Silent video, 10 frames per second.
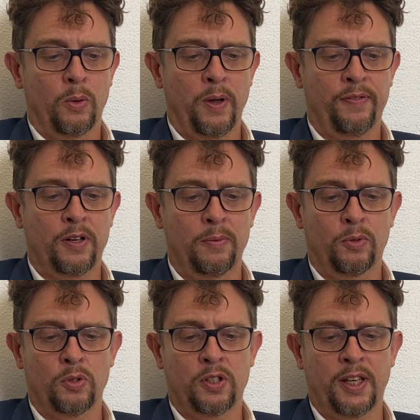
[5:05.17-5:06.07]
we have come
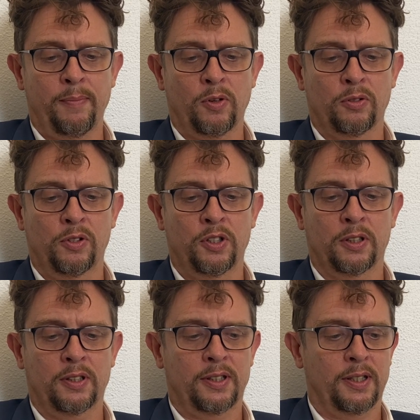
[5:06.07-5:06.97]
to the same
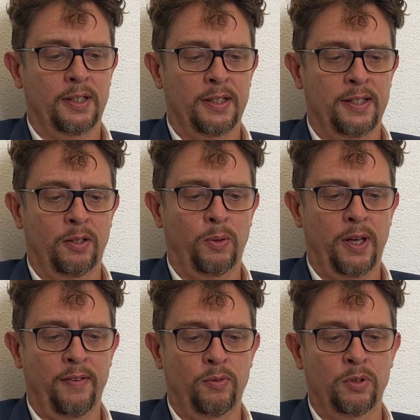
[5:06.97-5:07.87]
conclusions that we
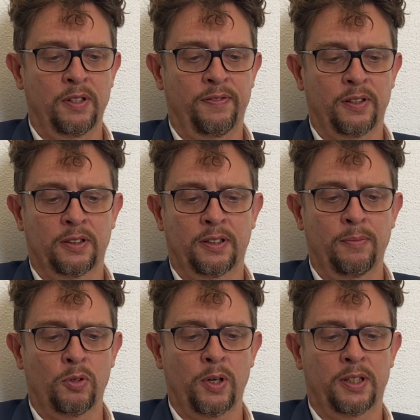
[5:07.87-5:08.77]
have to defend
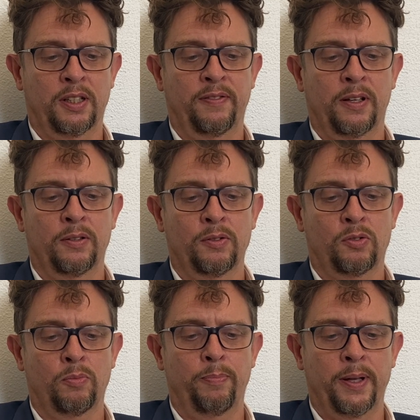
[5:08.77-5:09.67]
democratic values
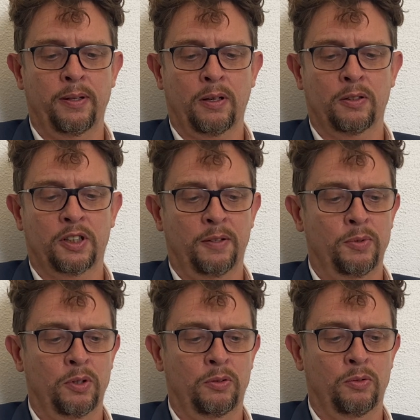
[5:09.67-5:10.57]
to better
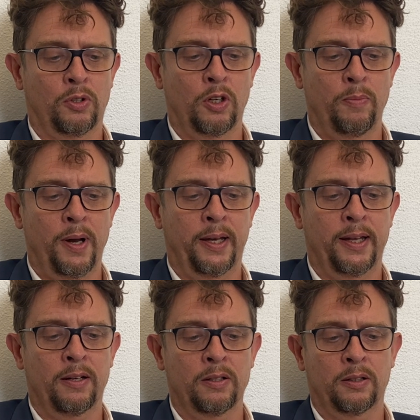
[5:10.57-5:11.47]
contribute to the global
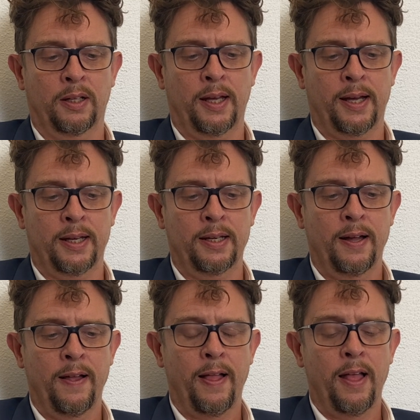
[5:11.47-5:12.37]
dialogue on AI
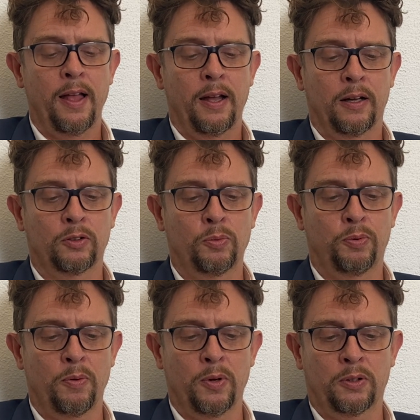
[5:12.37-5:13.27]
and to
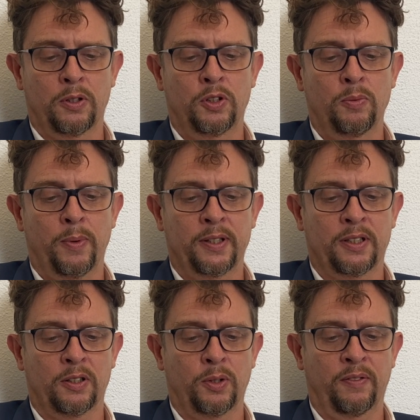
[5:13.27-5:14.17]
promote a
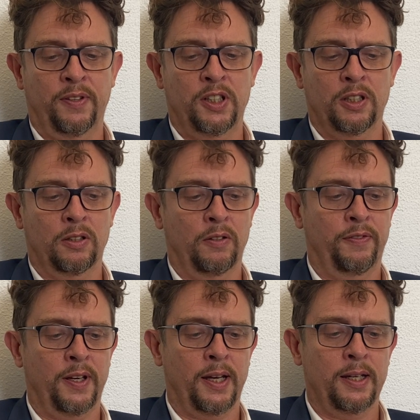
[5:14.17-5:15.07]
human-centric vision of
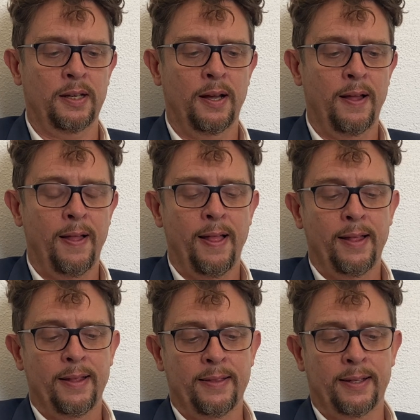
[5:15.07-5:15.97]
AI
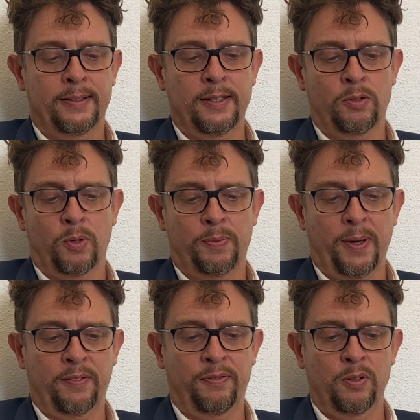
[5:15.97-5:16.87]
that is
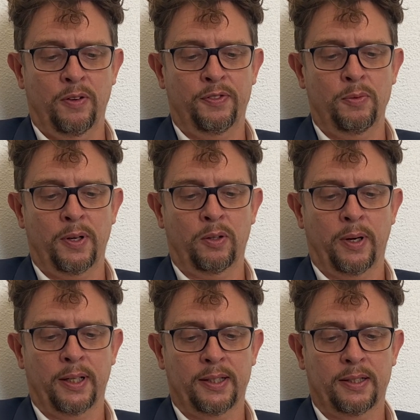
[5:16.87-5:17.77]
respectful of human
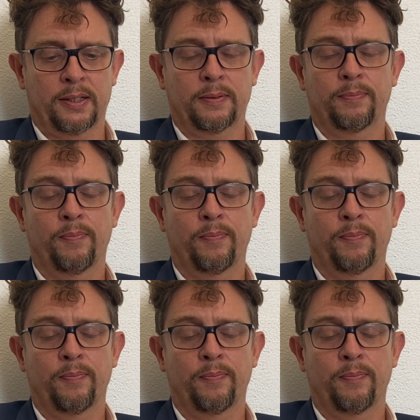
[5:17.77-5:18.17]
rights.